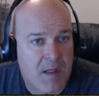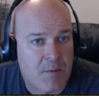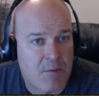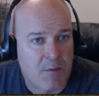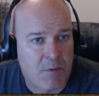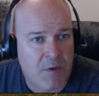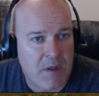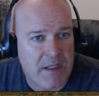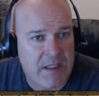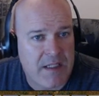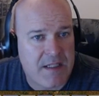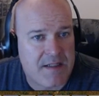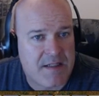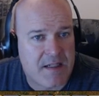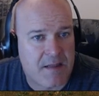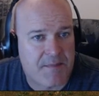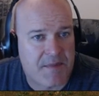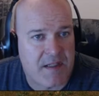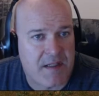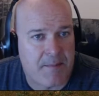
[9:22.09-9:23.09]
We really need
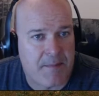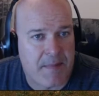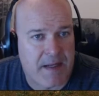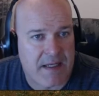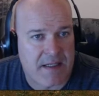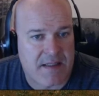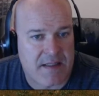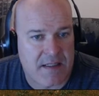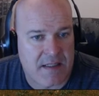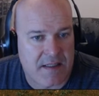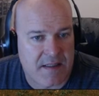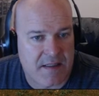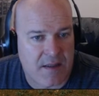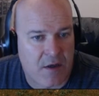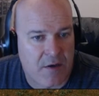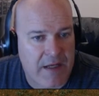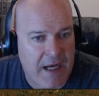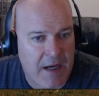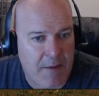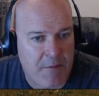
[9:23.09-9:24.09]
something that makes these.
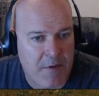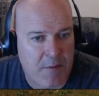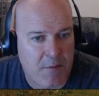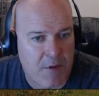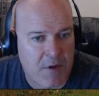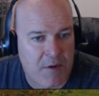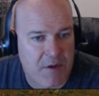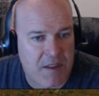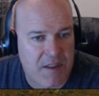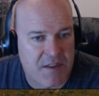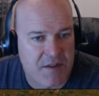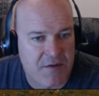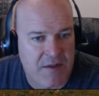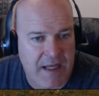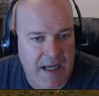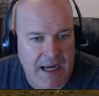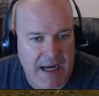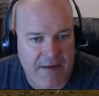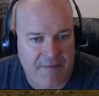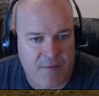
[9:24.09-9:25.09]
Oh yeah, we're going to do
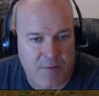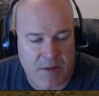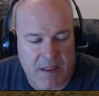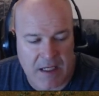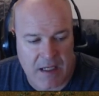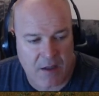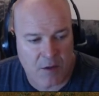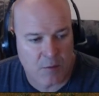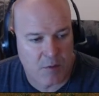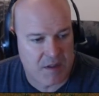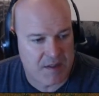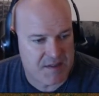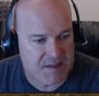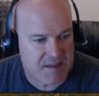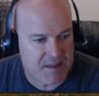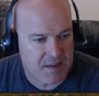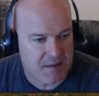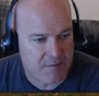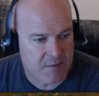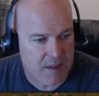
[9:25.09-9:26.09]
that after we get L1s
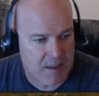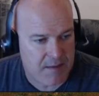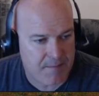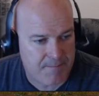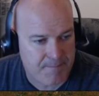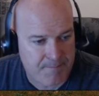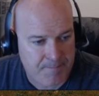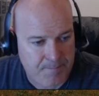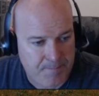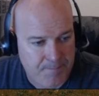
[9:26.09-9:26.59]
done, right?